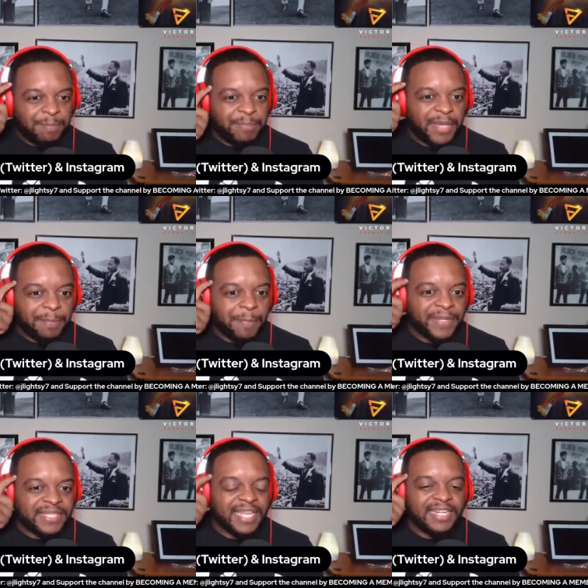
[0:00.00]
people
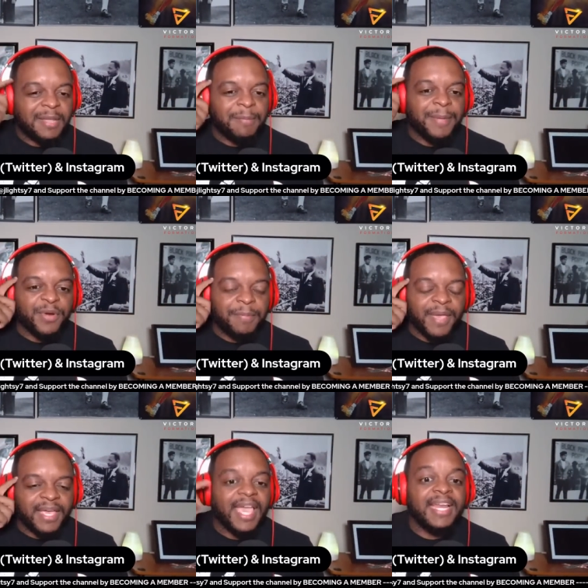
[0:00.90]
put that in their memory
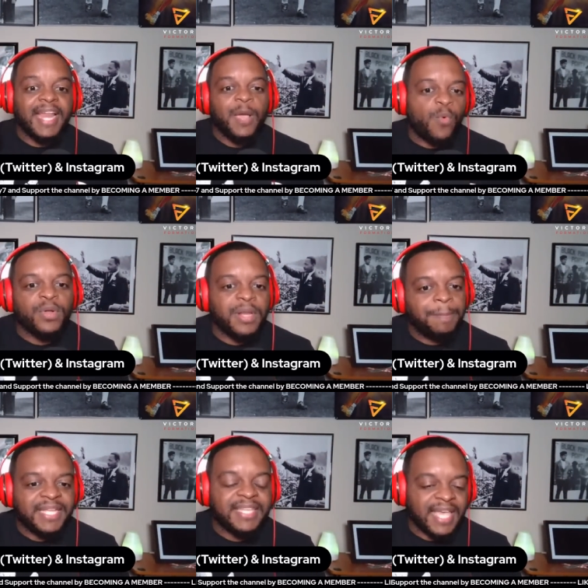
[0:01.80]
bank and they want to
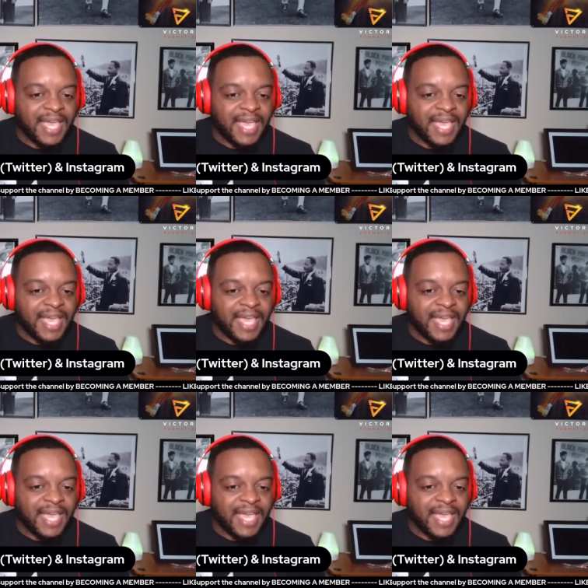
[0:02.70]
beat the